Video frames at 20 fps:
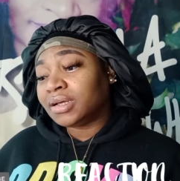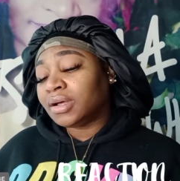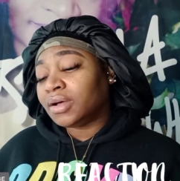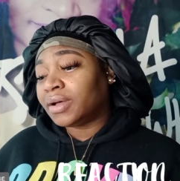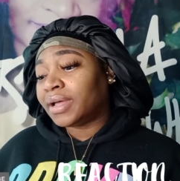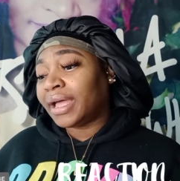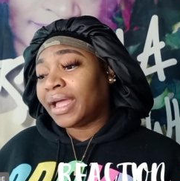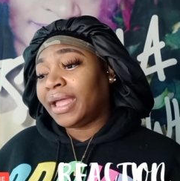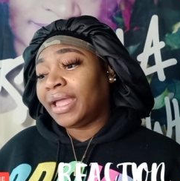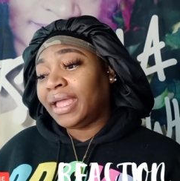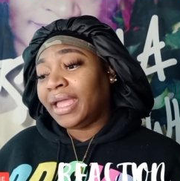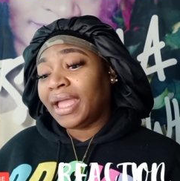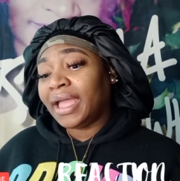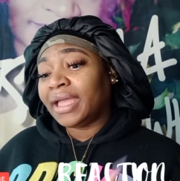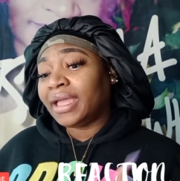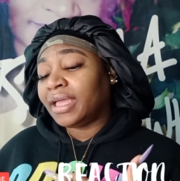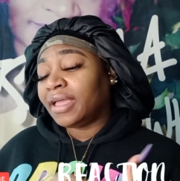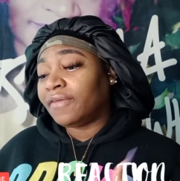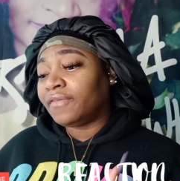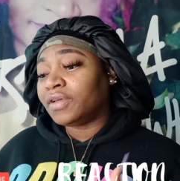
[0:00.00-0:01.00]
okay? He
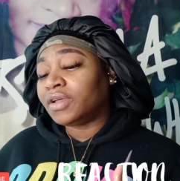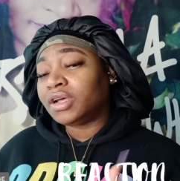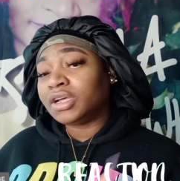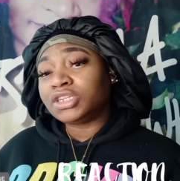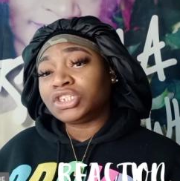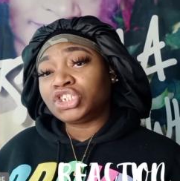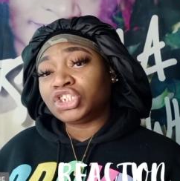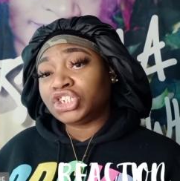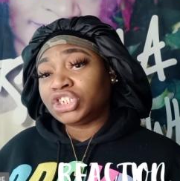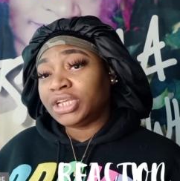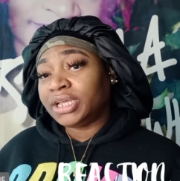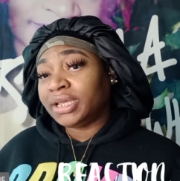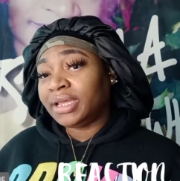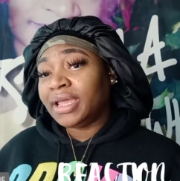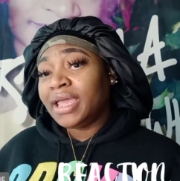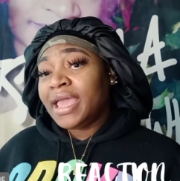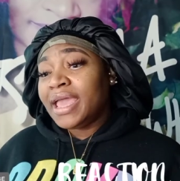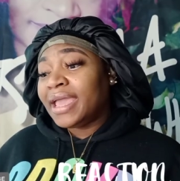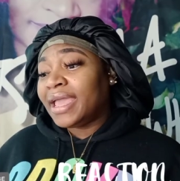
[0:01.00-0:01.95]
ain't giving her shit.